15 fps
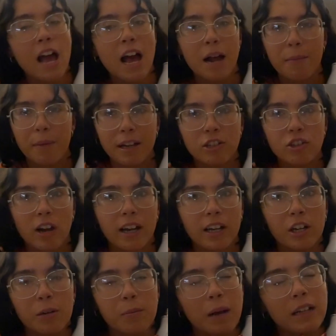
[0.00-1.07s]
I might try and
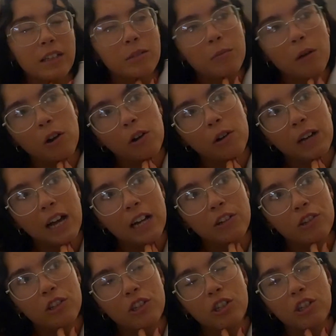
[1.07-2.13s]
go back tomorrow and get
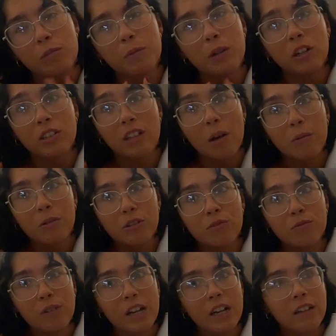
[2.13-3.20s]
another juice because that was
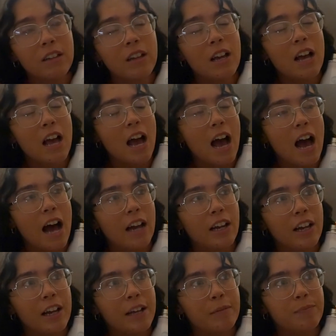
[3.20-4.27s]
unreal.
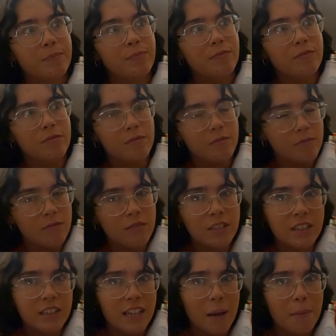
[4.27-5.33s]
And
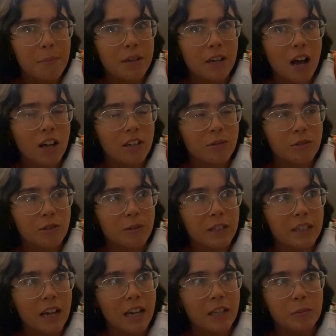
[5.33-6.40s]
the empanada was really
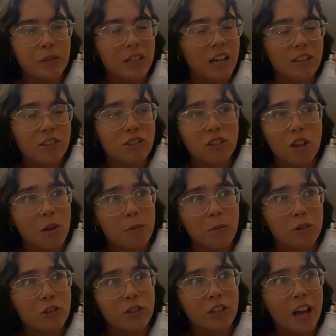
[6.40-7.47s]
nice, but they had so
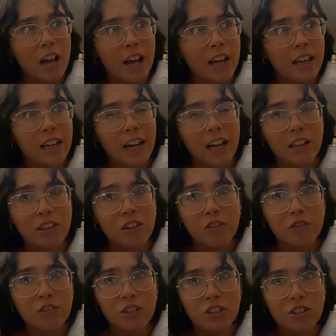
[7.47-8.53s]
much there. Like I'd love
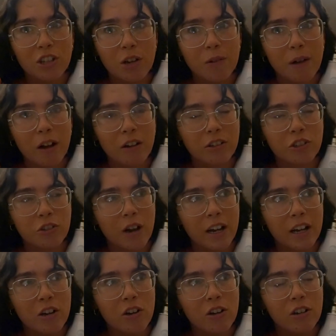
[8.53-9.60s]
to just go around and try
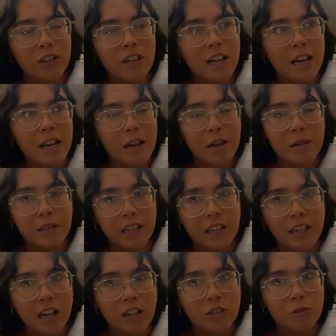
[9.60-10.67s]
it all. It was like an
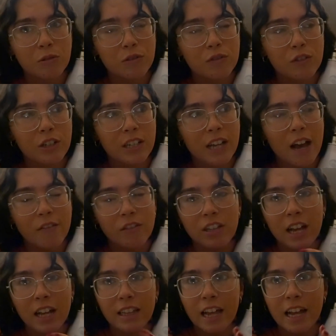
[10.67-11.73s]
actual foodie heaven. They
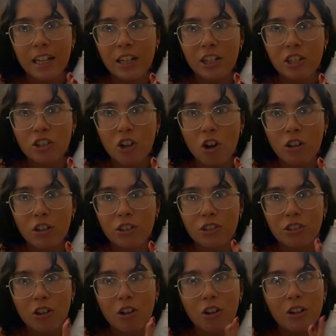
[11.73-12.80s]
had like a chocolate
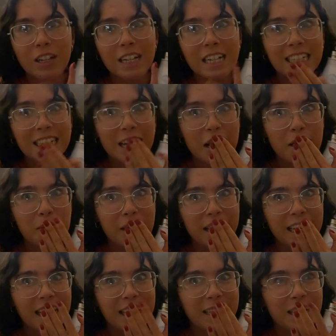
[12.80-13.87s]
stall. I might
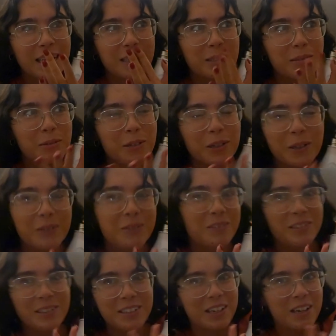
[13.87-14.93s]
get that tomorrow, I
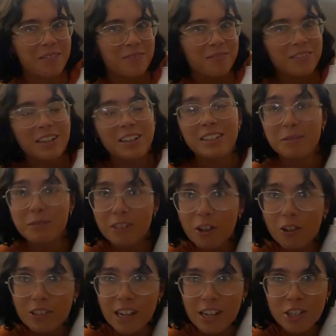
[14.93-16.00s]
don't know. Because it was
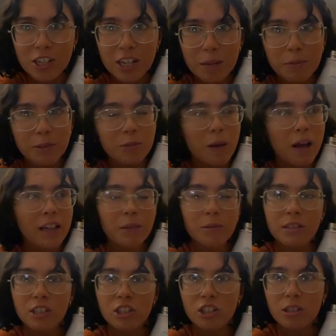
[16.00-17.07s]
all dead cheap as well. It was
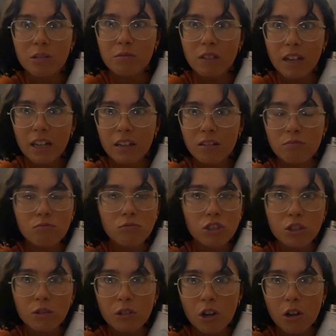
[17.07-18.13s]
literally like
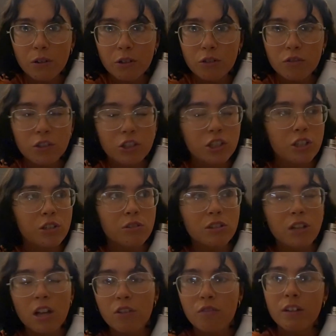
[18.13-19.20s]
€2 for a juice,
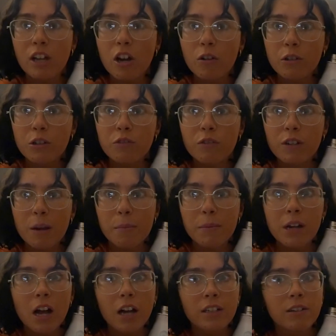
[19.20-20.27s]
€3 for an
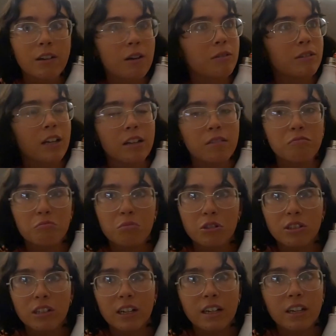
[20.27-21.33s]
empanada. I was like
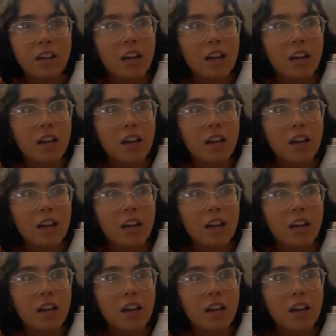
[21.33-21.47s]
buzzing.